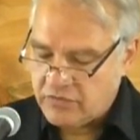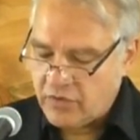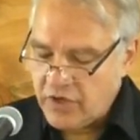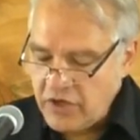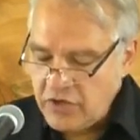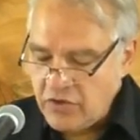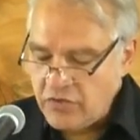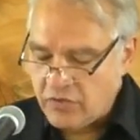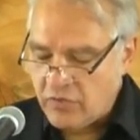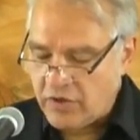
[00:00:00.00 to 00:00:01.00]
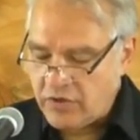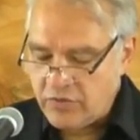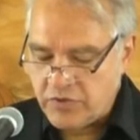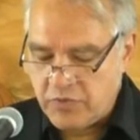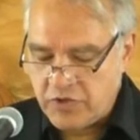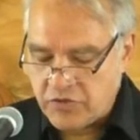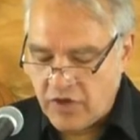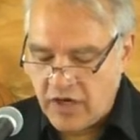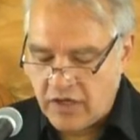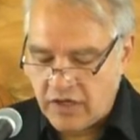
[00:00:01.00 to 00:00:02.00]
For he knew the one who was
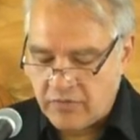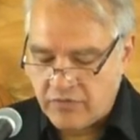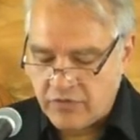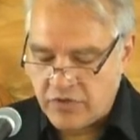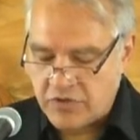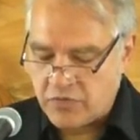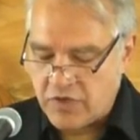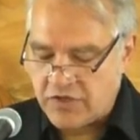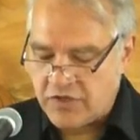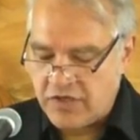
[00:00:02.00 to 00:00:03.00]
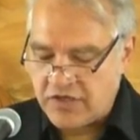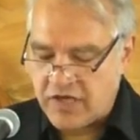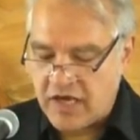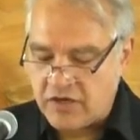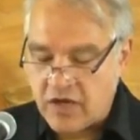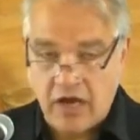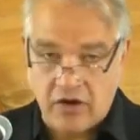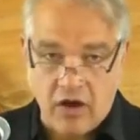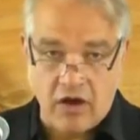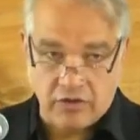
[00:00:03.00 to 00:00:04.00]
betraying him. For this reason he said,
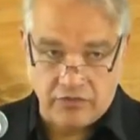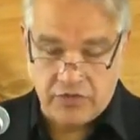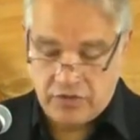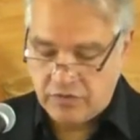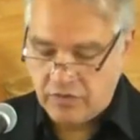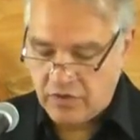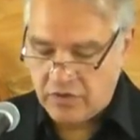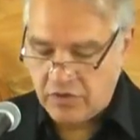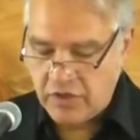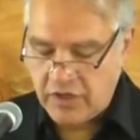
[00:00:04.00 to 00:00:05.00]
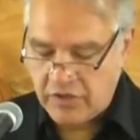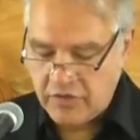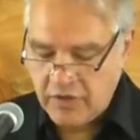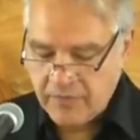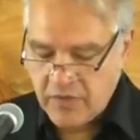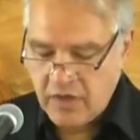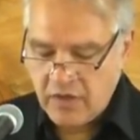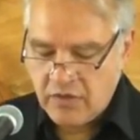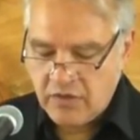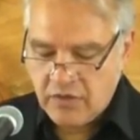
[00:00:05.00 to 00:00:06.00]
Not all of you are clean.
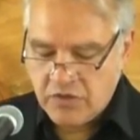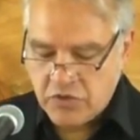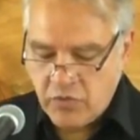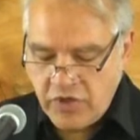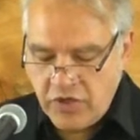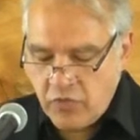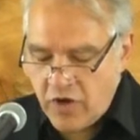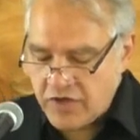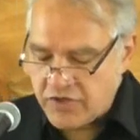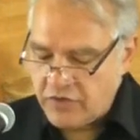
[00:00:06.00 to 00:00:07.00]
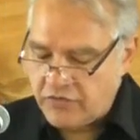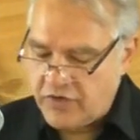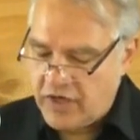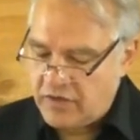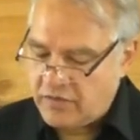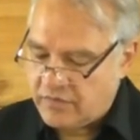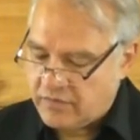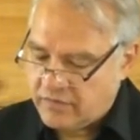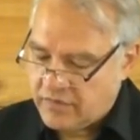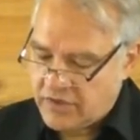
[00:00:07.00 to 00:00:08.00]
So when he'd washed their feet
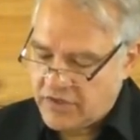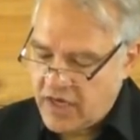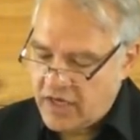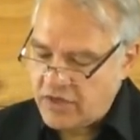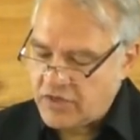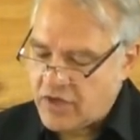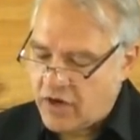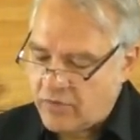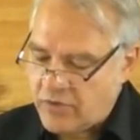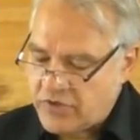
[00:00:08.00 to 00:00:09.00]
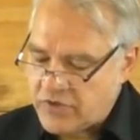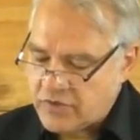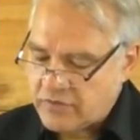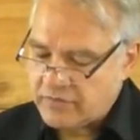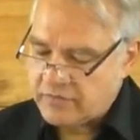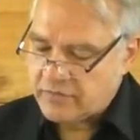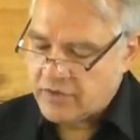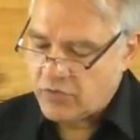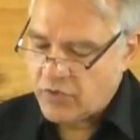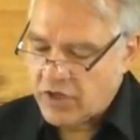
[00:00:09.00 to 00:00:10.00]
and taken his garments
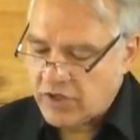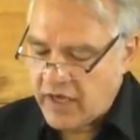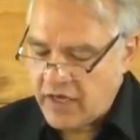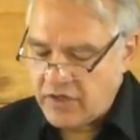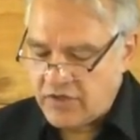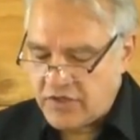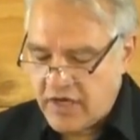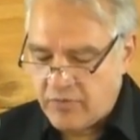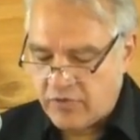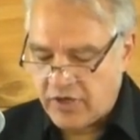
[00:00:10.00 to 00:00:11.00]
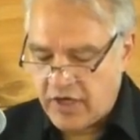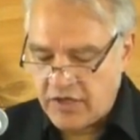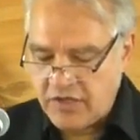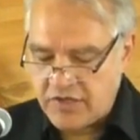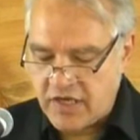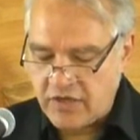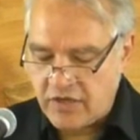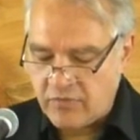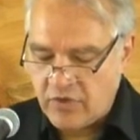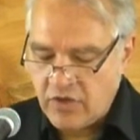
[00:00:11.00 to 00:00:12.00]
and reclined at the table again, he said to
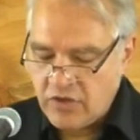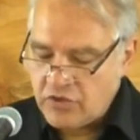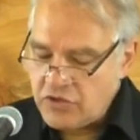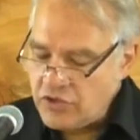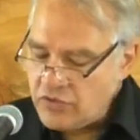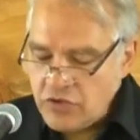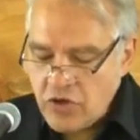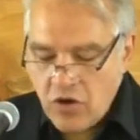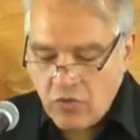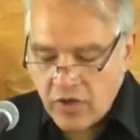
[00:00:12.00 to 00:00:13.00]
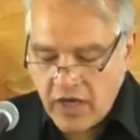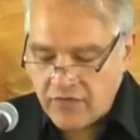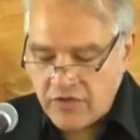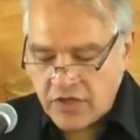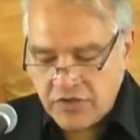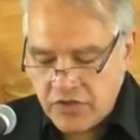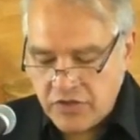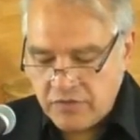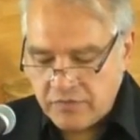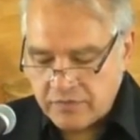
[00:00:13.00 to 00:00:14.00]
them, Do you know what I have done to
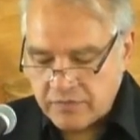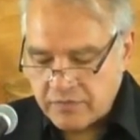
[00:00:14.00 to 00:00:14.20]
you?